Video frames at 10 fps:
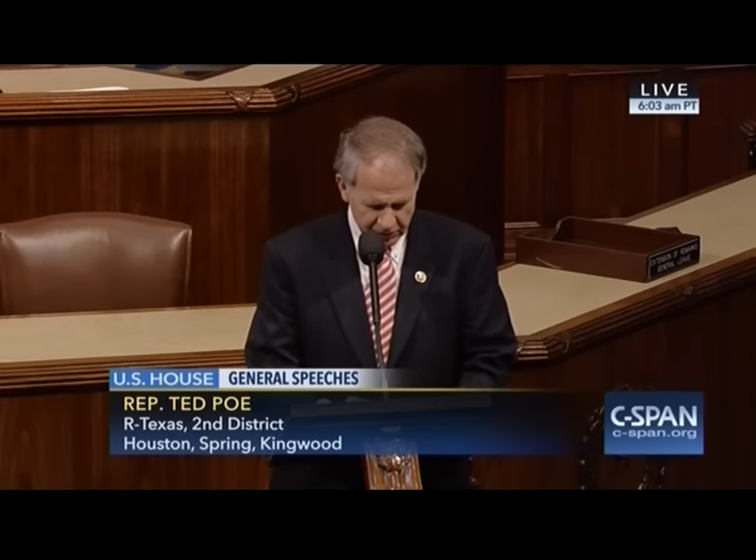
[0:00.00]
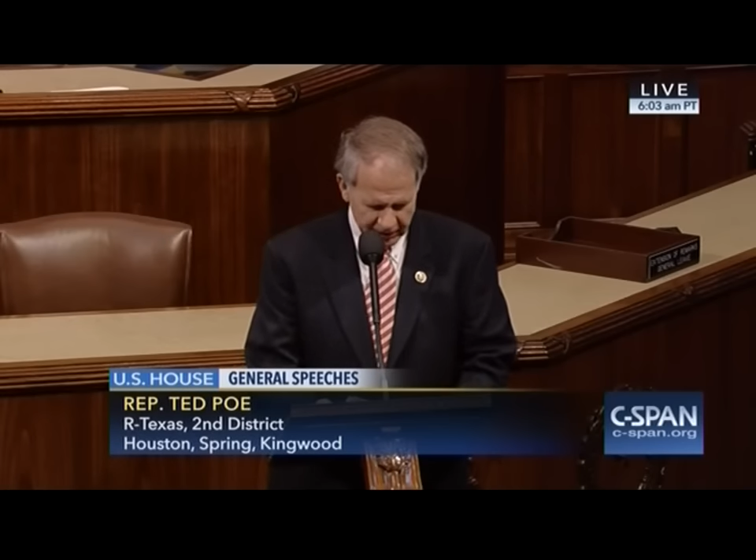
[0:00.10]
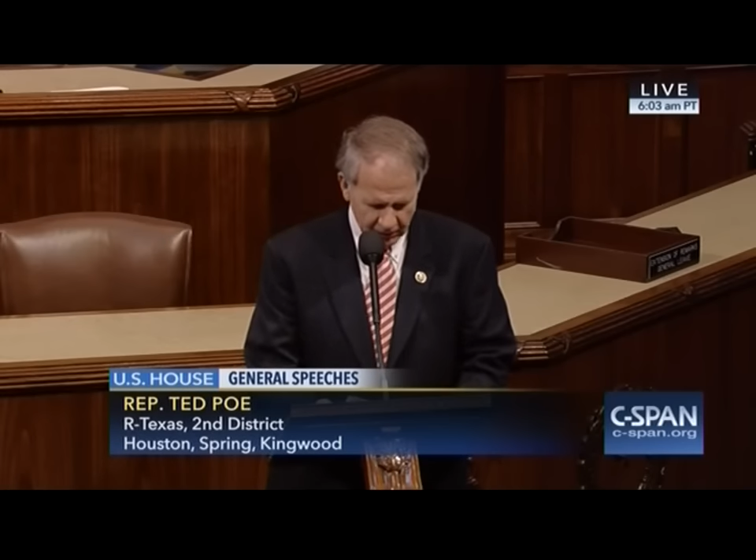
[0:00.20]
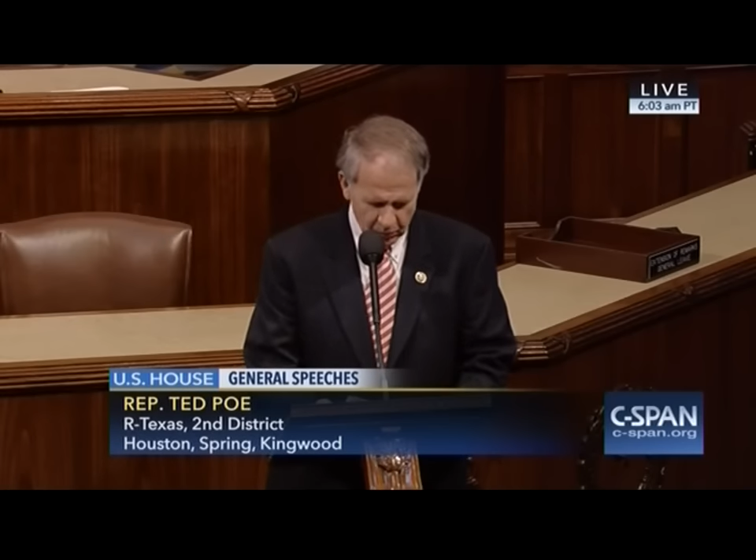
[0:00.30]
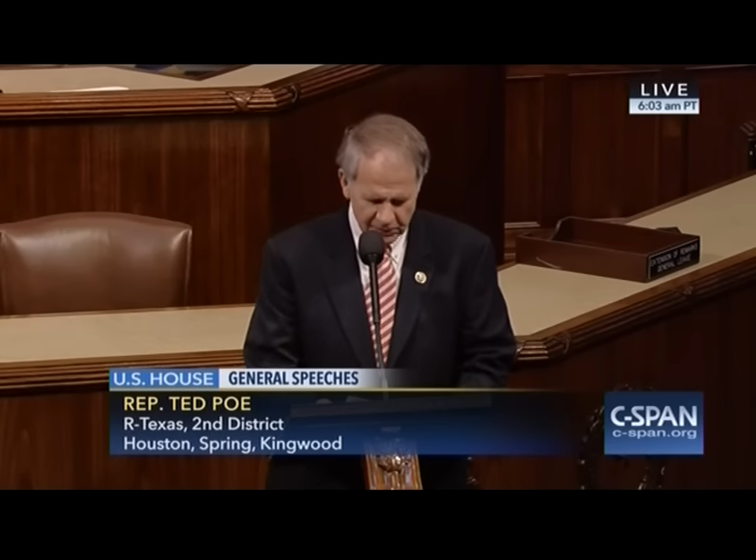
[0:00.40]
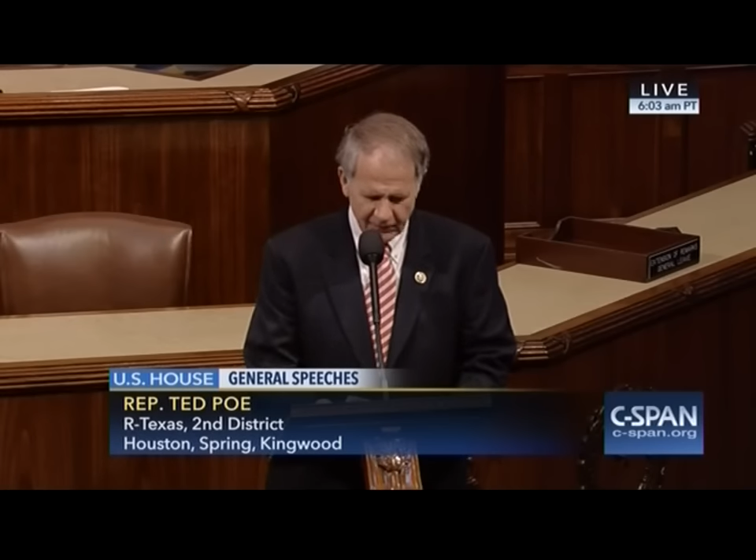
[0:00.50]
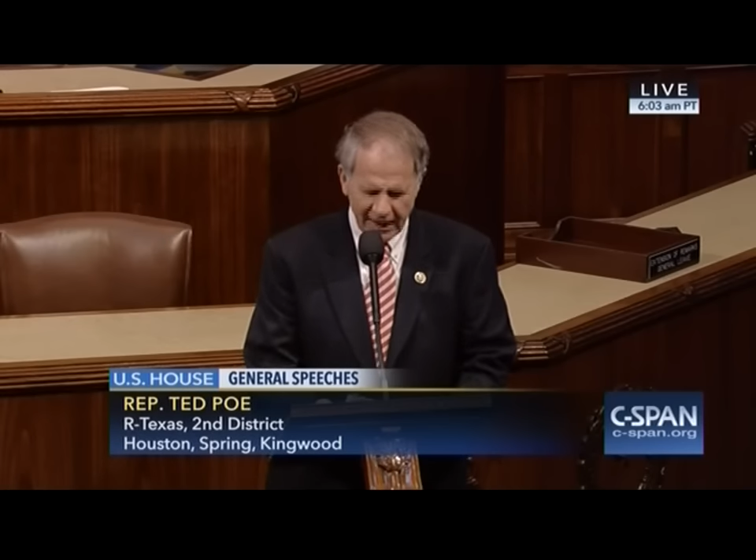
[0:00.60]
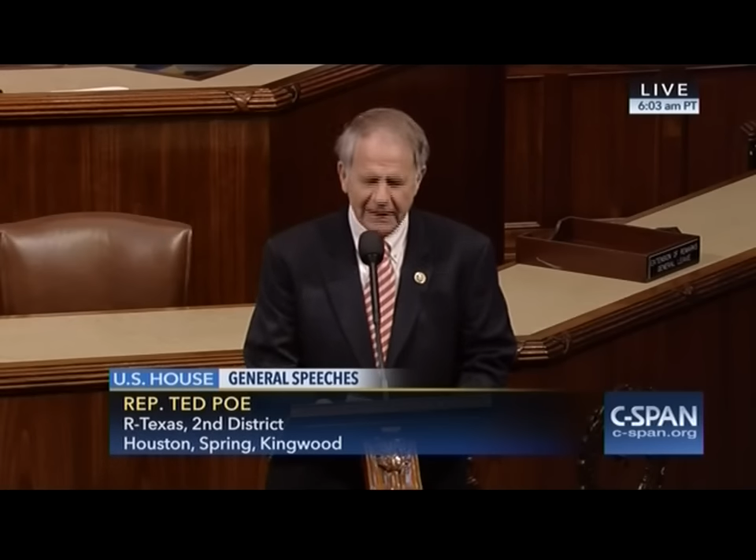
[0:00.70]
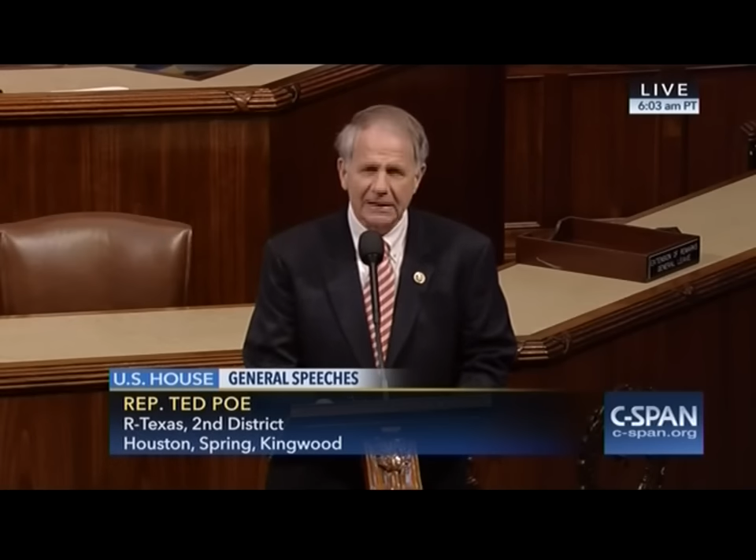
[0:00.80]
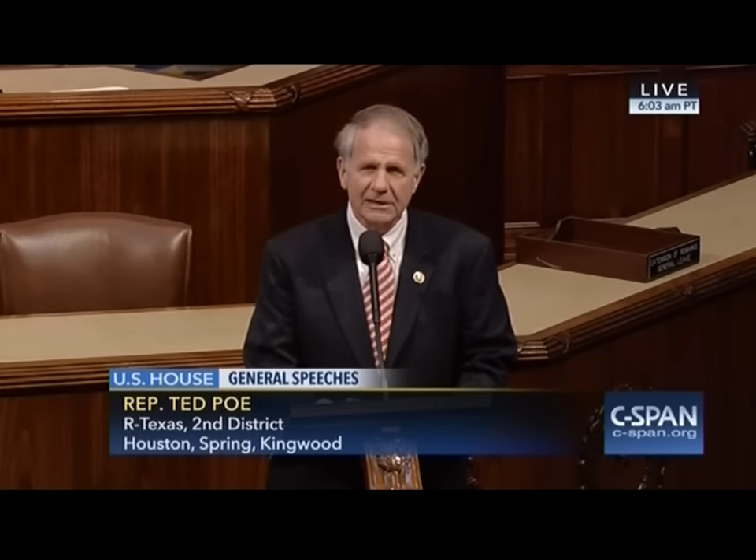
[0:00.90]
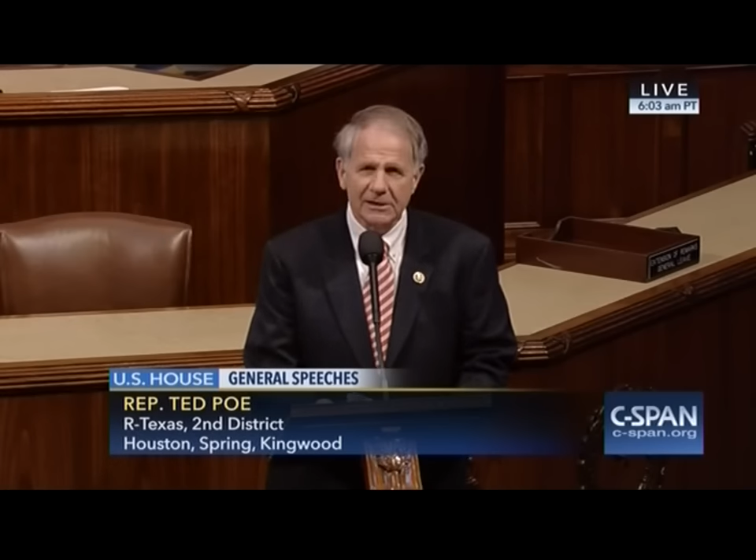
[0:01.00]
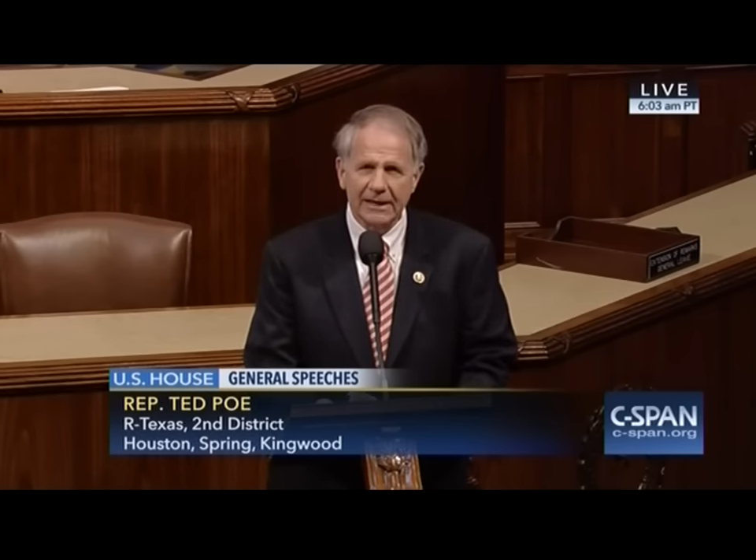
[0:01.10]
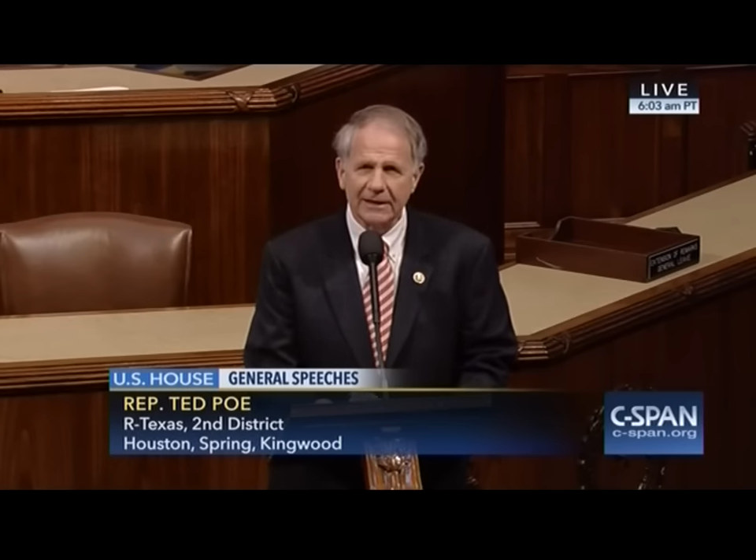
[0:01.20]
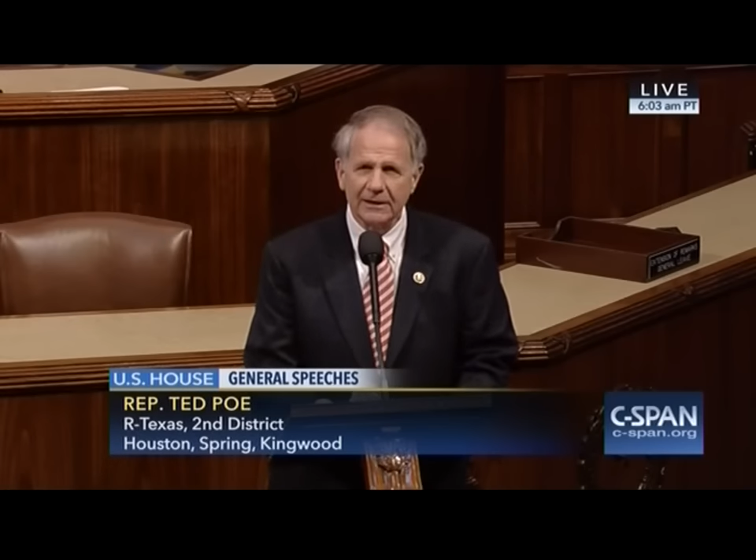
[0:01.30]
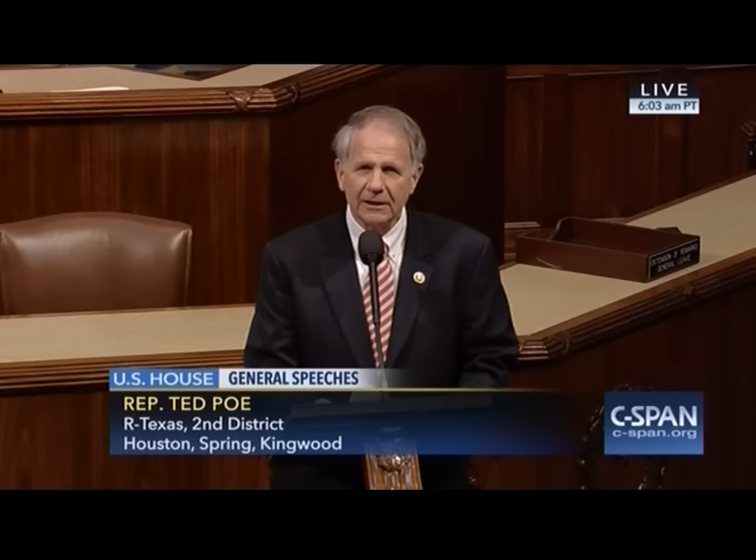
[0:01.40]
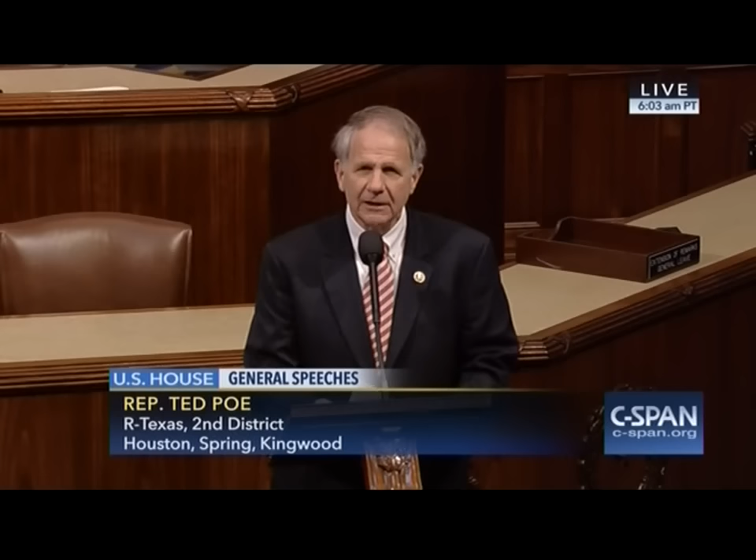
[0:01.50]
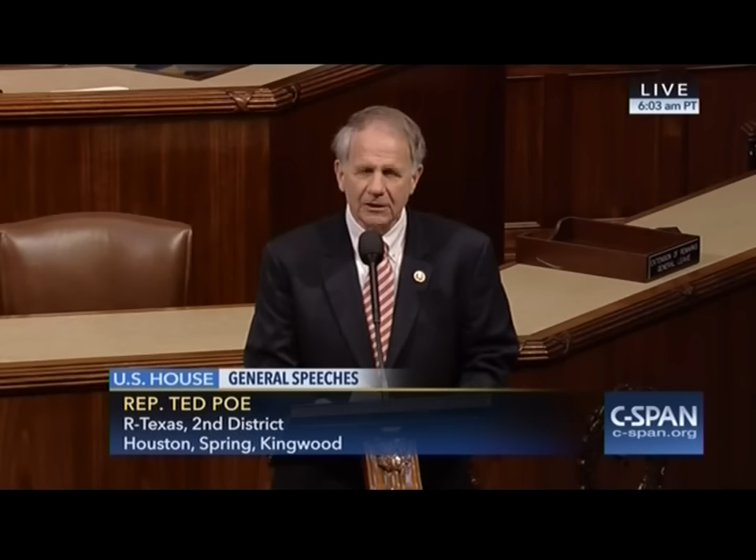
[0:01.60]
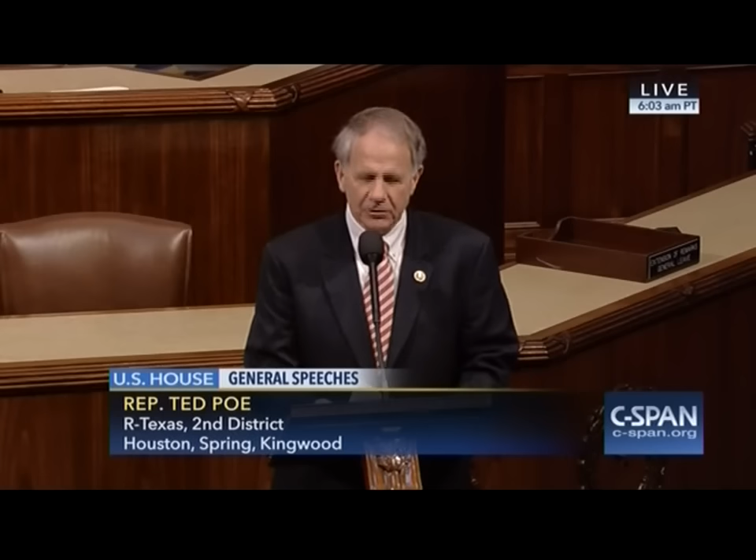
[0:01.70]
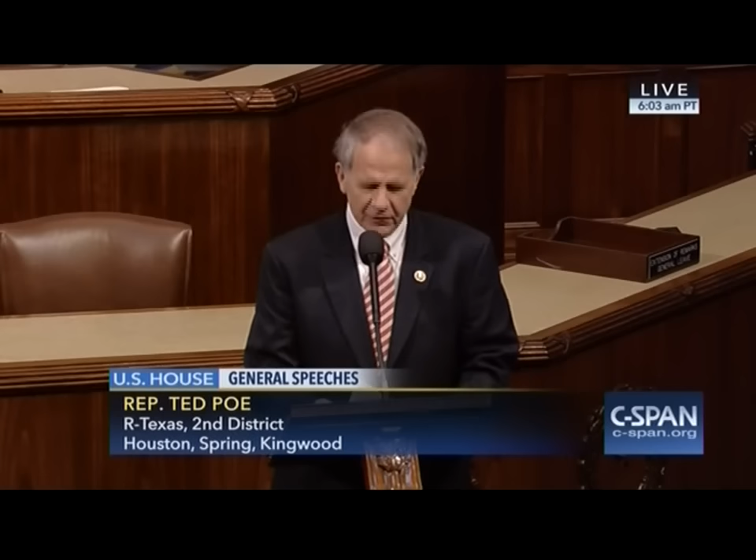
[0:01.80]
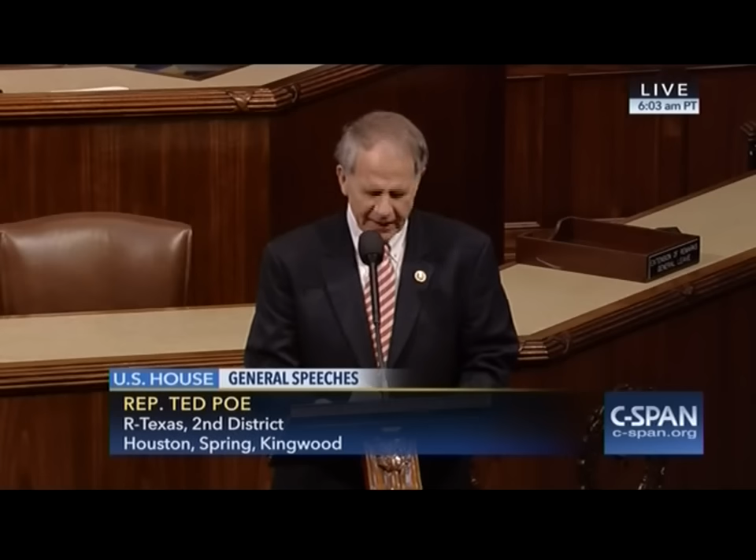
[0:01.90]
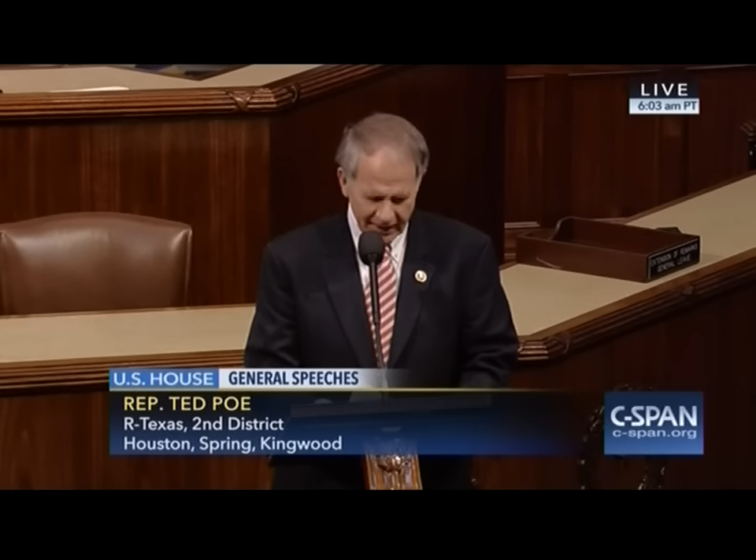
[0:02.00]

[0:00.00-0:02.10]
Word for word: Nick was finally sent to that